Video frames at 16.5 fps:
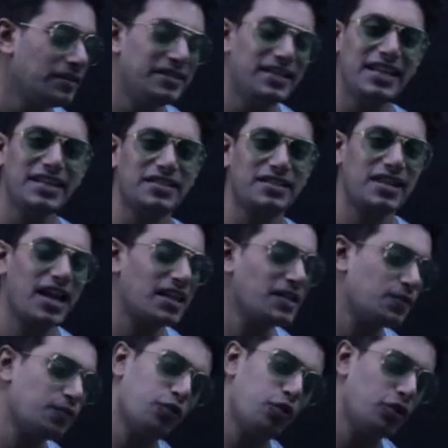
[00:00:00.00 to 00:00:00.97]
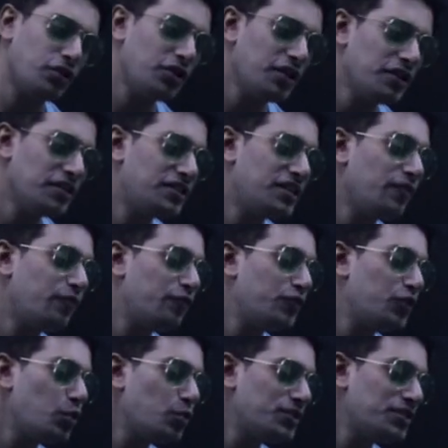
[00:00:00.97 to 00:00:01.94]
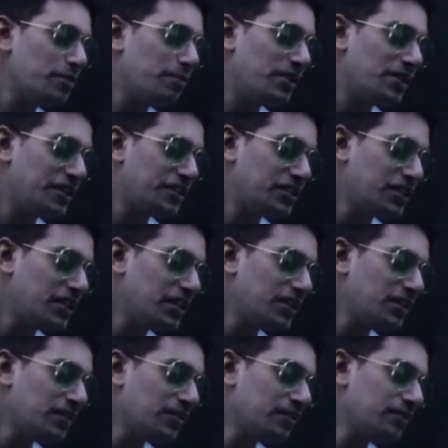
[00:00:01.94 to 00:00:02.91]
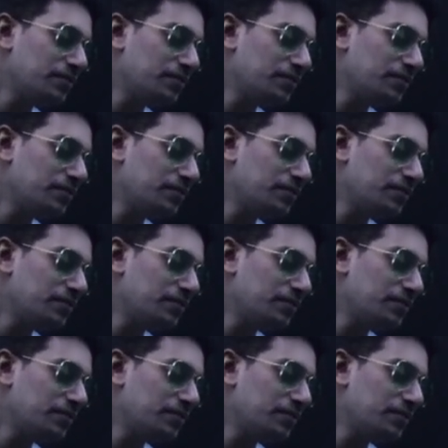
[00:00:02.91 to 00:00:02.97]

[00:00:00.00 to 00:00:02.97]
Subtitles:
D stands for diffusibility